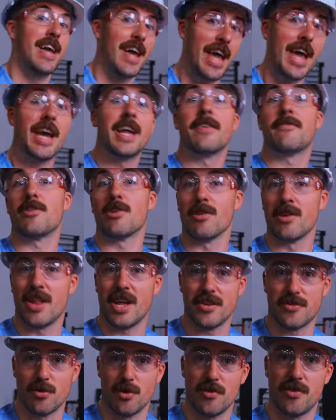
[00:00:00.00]
And if you're into
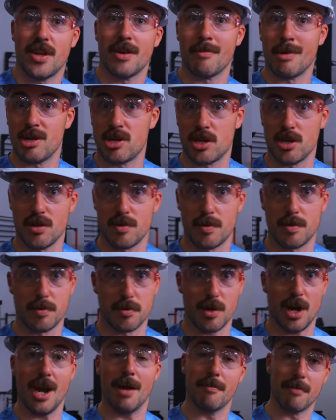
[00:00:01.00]
that sort of thing, make sure you
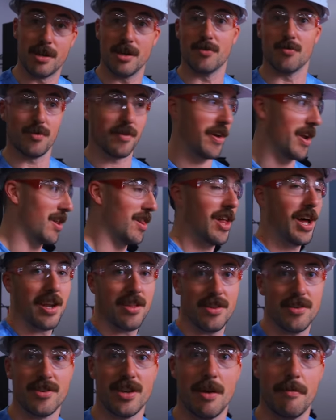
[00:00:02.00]
subscribe because we've got a lot of
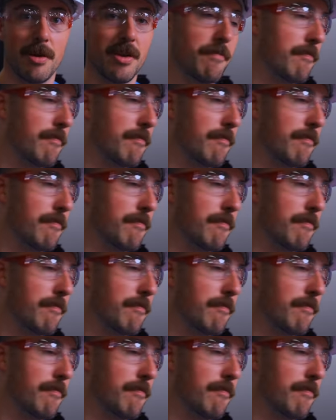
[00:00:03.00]
these coming.